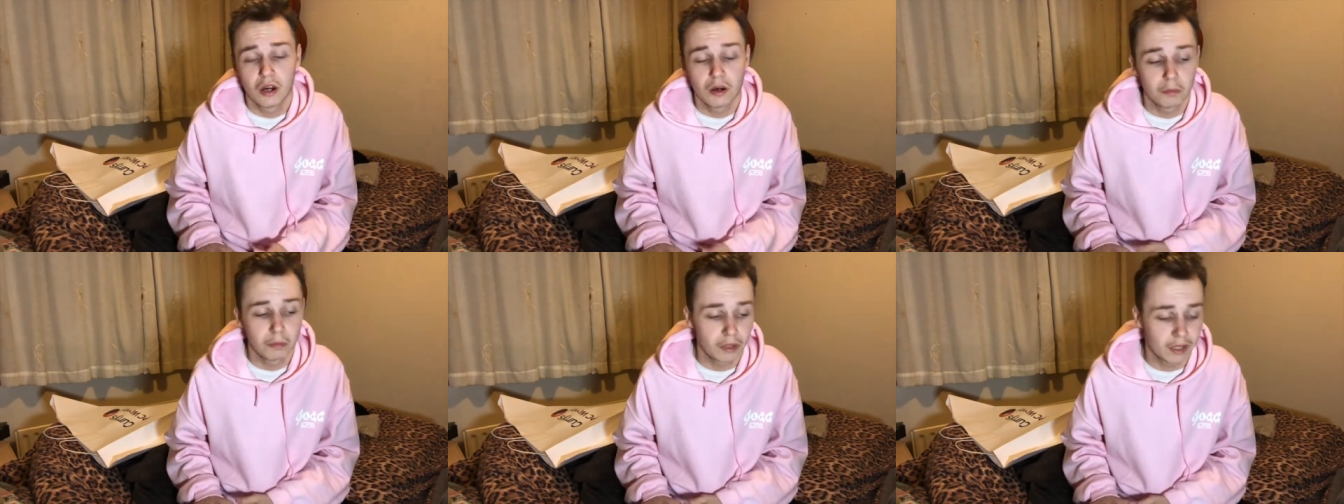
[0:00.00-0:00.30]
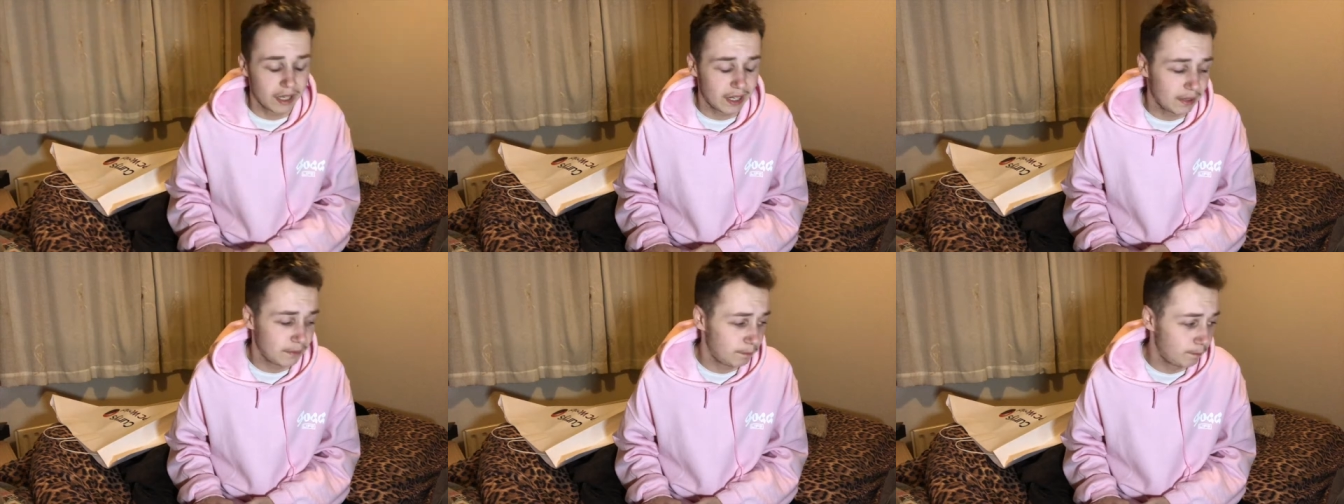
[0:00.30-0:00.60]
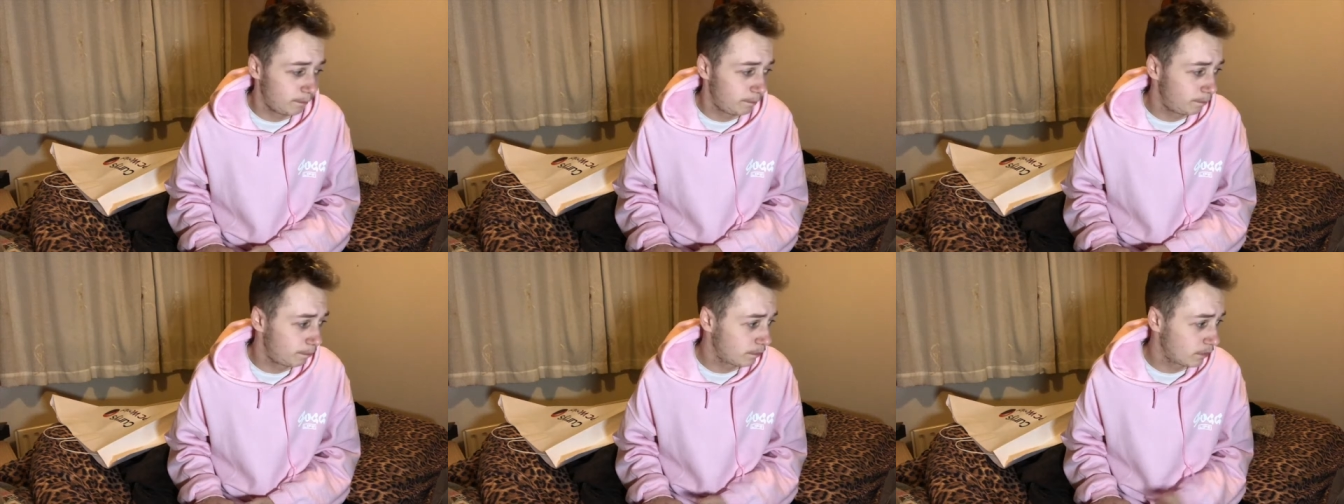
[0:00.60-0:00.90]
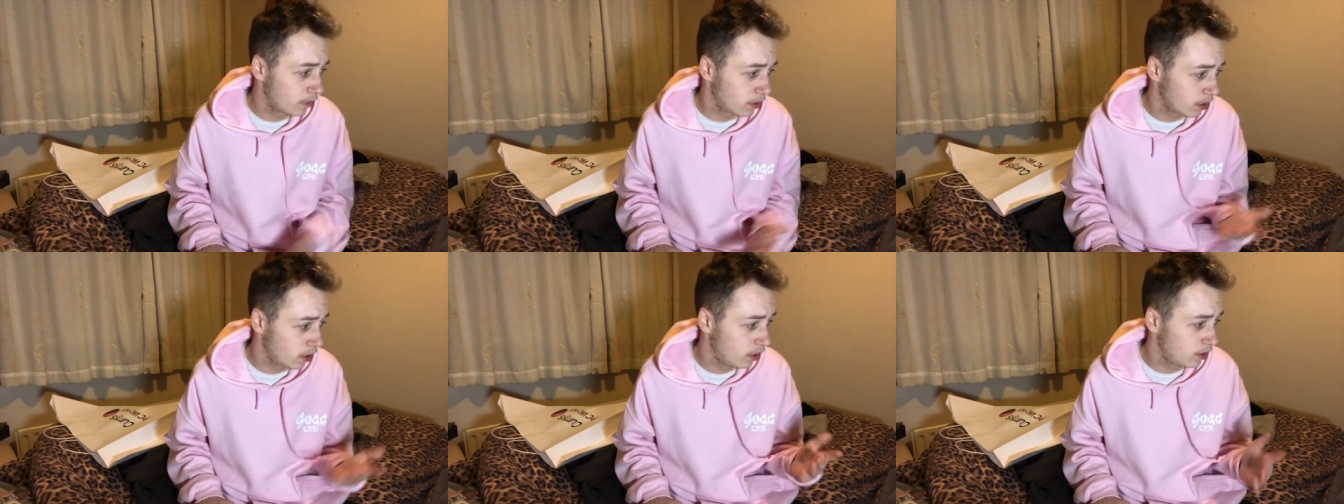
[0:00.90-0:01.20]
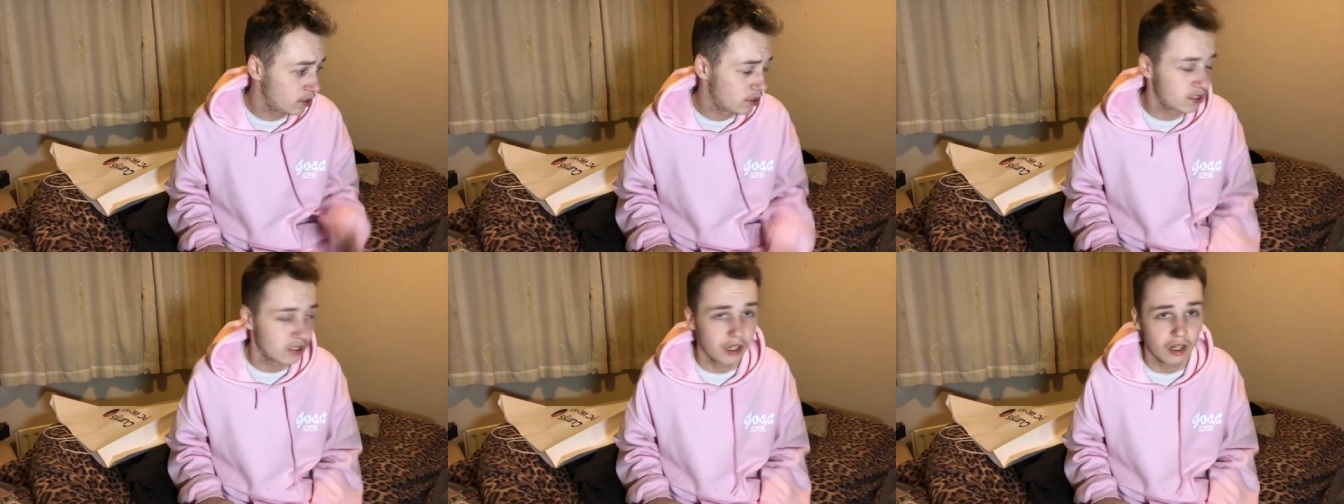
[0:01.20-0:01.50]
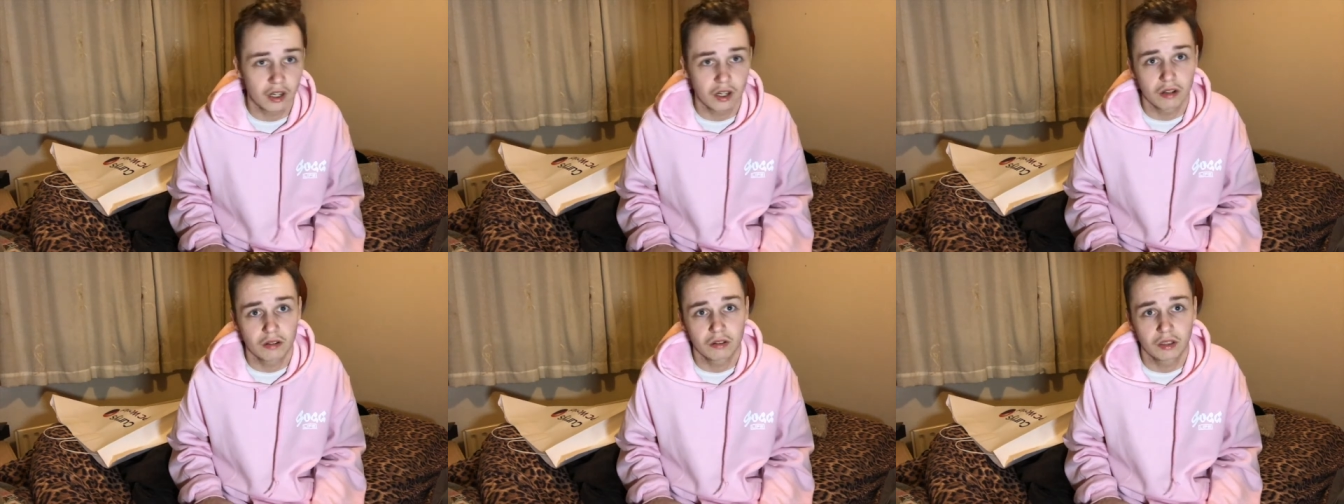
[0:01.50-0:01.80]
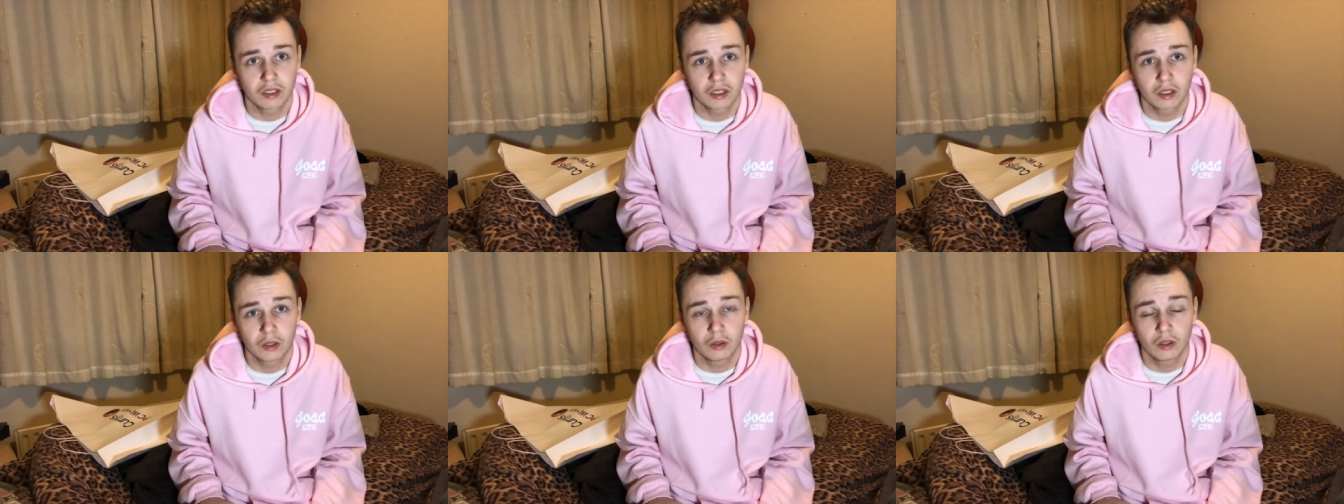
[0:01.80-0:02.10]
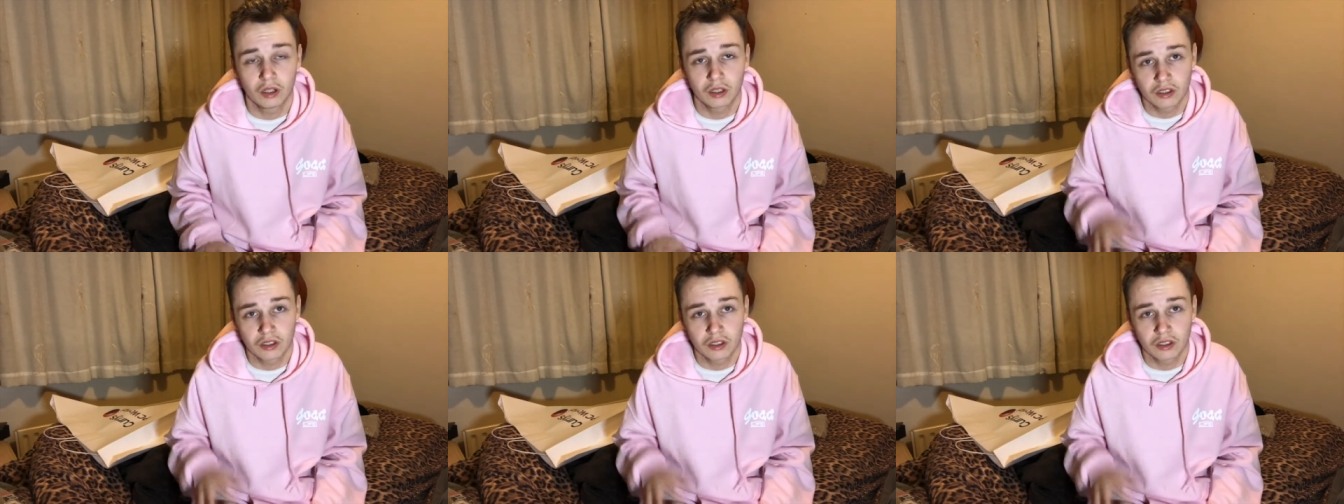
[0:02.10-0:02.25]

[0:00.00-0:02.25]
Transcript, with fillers: but um, I just thought, you know,